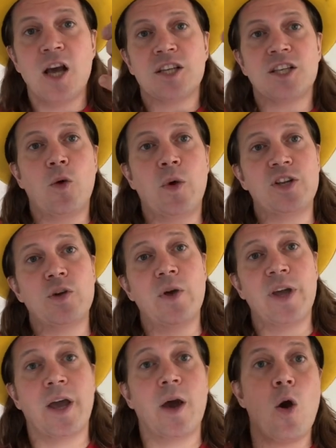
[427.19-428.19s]
So we're
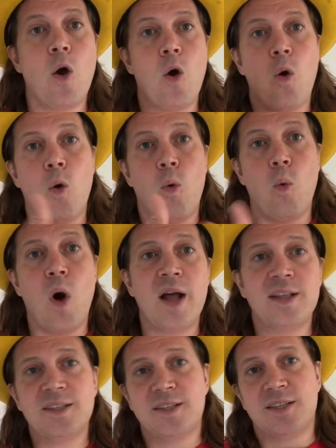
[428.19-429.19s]
doing it
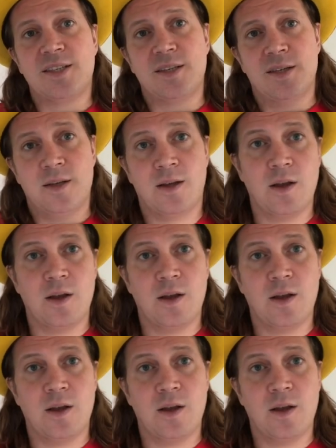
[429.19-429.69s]
once,